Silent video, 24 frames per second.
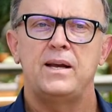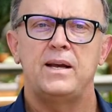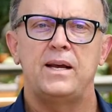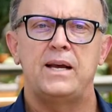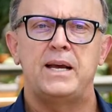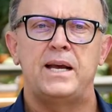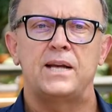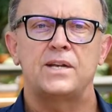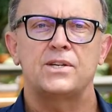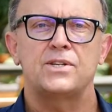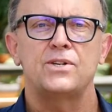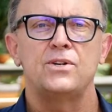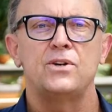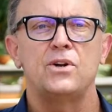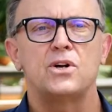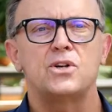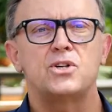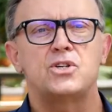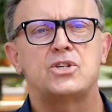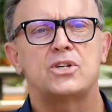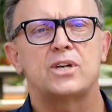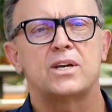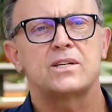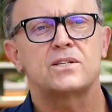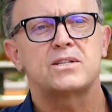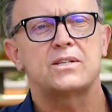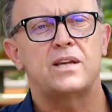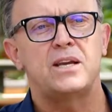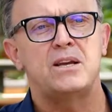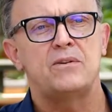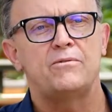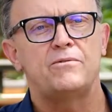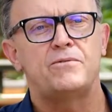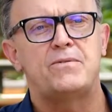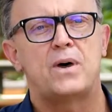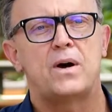it's not just
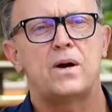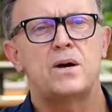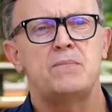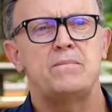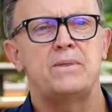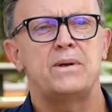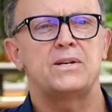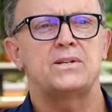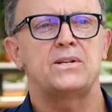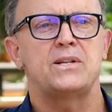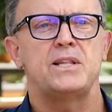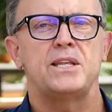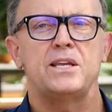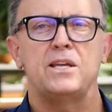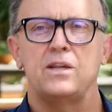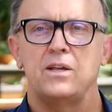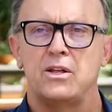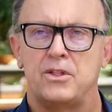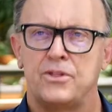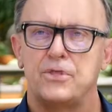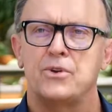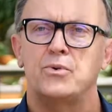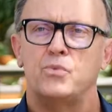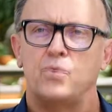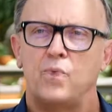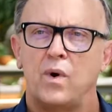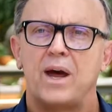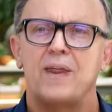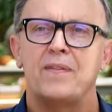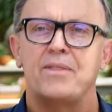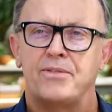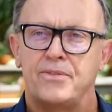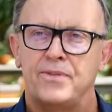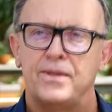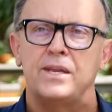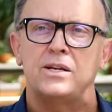environmentally the
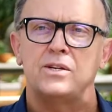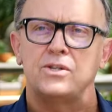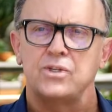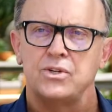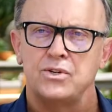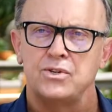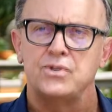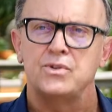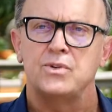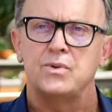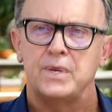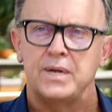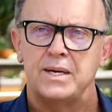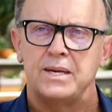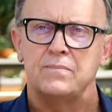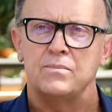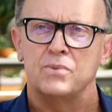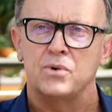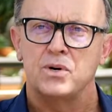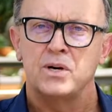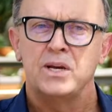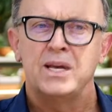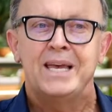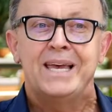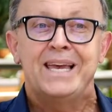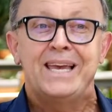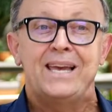right thing to do anymore.